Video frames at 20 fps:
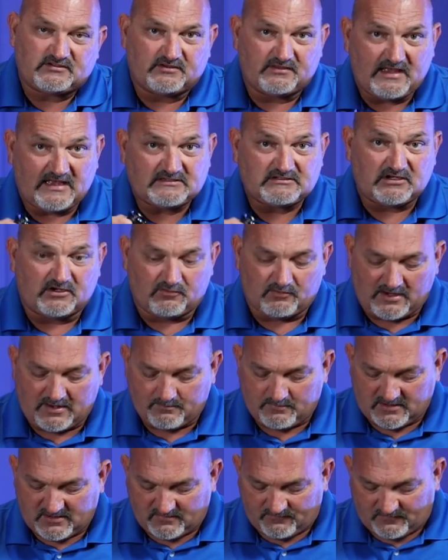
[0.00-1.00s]
So that's a
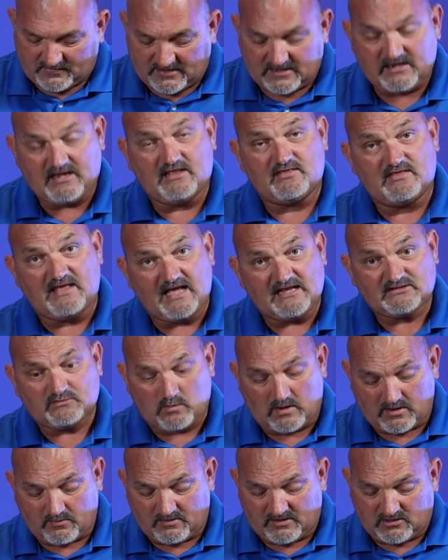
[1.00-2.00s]
great benefit. And that's
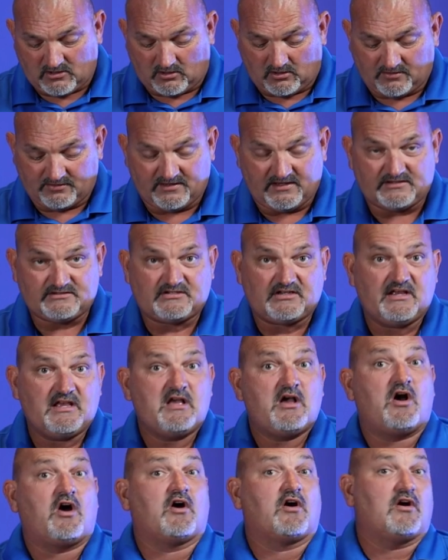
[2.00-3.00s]
why we call this
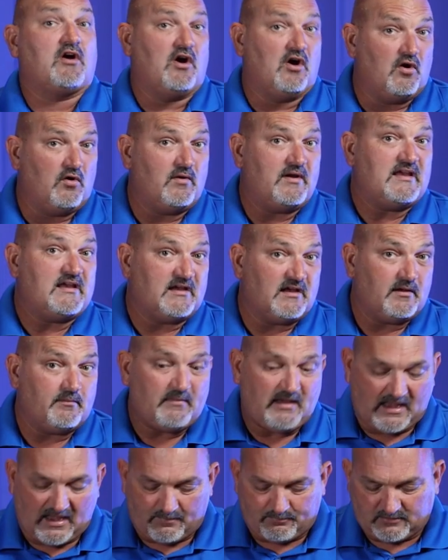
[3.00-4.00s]
our
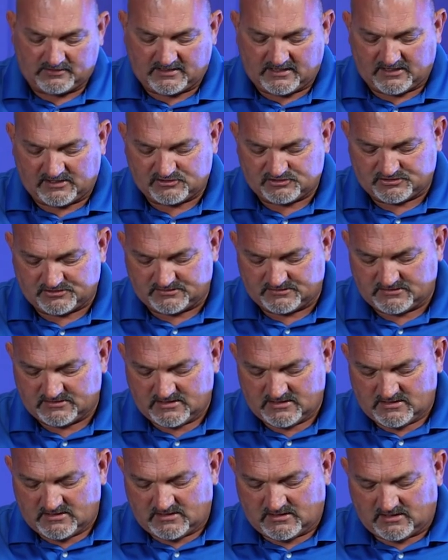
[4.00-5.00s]
OEM application
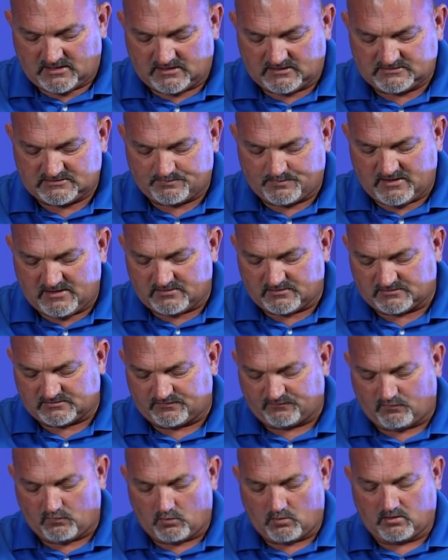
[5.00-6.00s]
uh, speakers
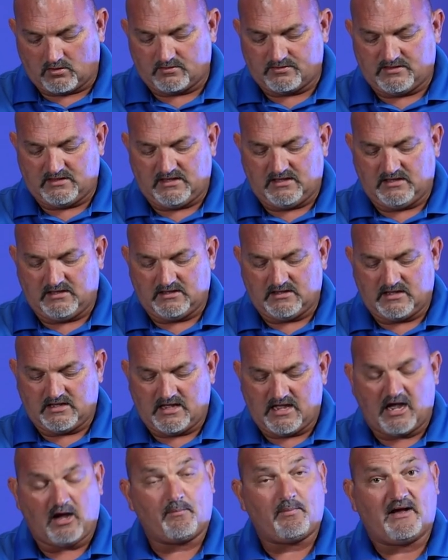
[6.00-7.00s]
for the
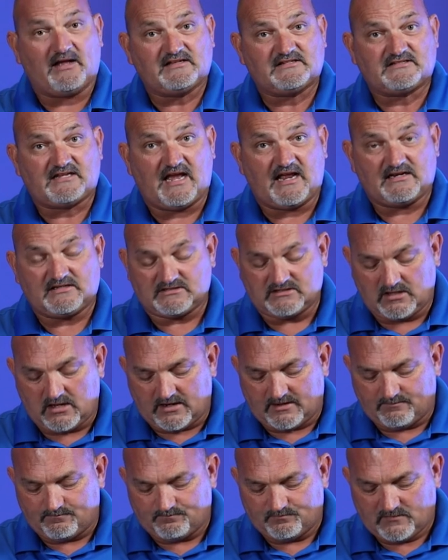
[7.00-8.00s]
uh, Alpine Status
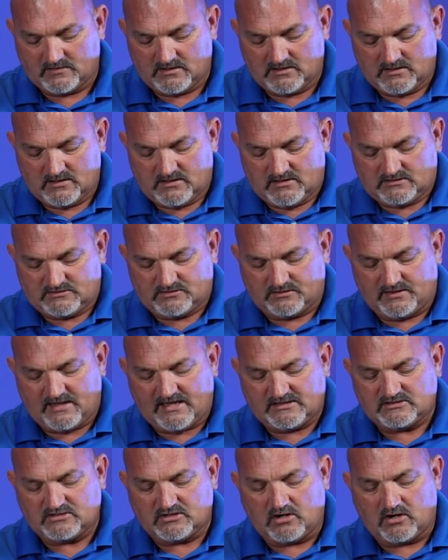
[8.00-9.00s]
line. So
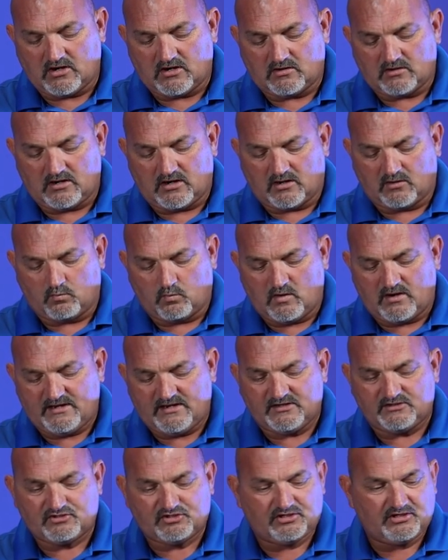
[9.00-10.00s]
that's our, our one
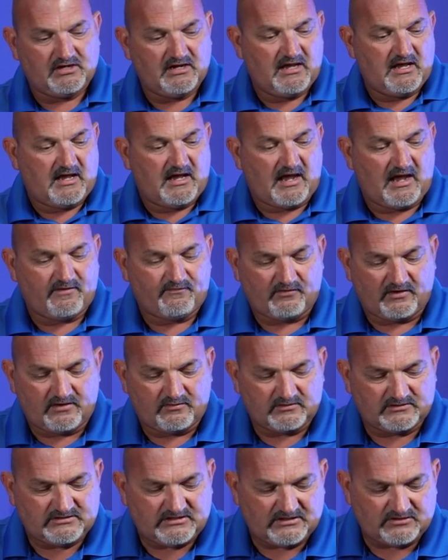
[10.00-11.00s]
inch high
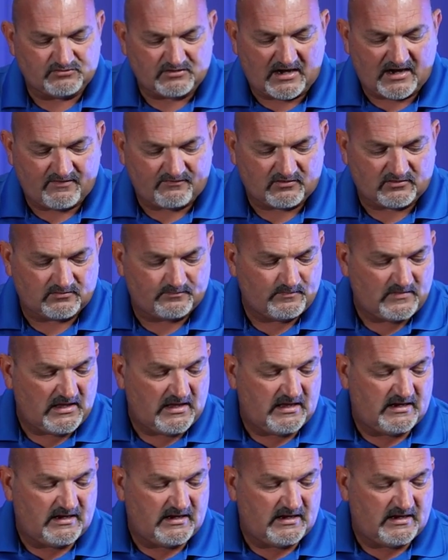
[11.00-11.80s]
frequency driver.